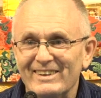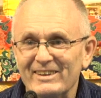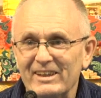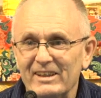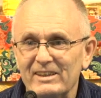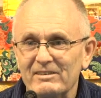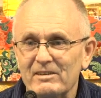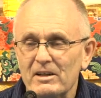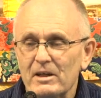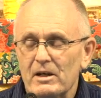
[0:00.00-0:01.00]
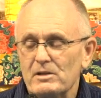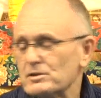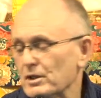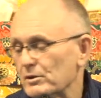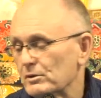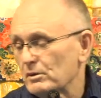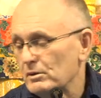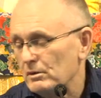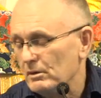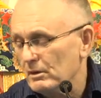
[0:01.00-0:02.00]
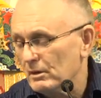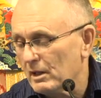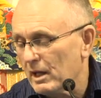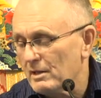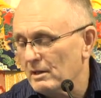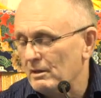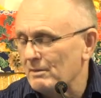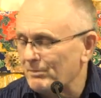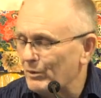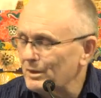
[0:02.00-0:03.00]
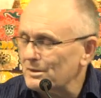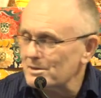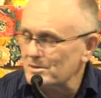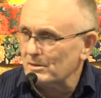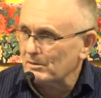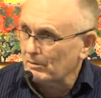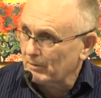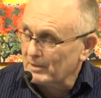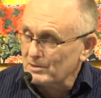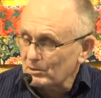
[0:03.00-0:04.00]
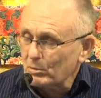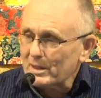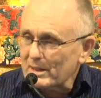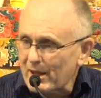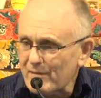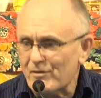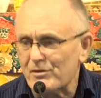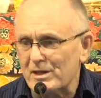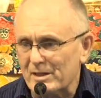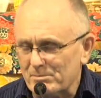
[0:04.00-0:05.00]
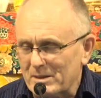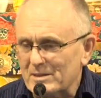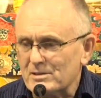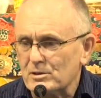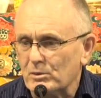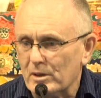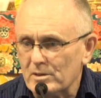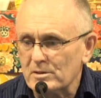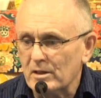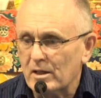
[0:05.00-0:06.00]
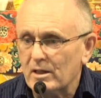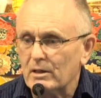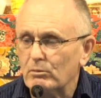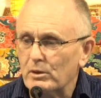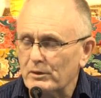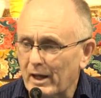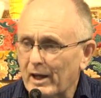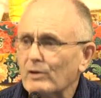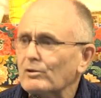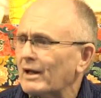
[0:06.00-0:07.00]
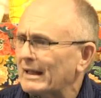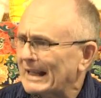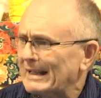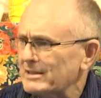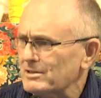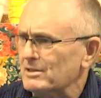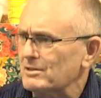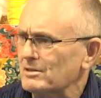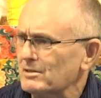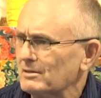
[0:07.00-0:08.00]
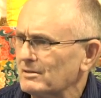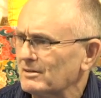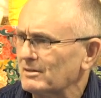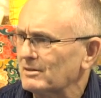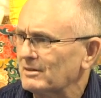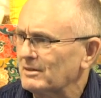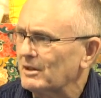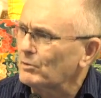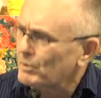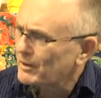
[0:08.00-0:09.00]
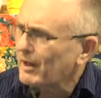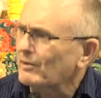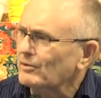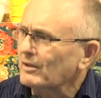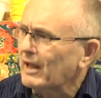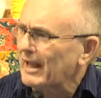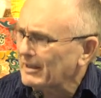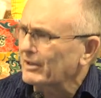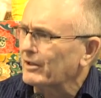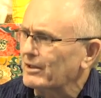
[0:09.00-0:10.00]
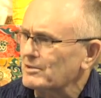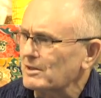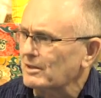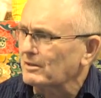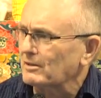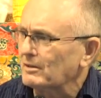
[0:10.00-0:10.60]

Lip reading: Okay? So, and the point is that that's the way everything appears to us without analysis, without analysing.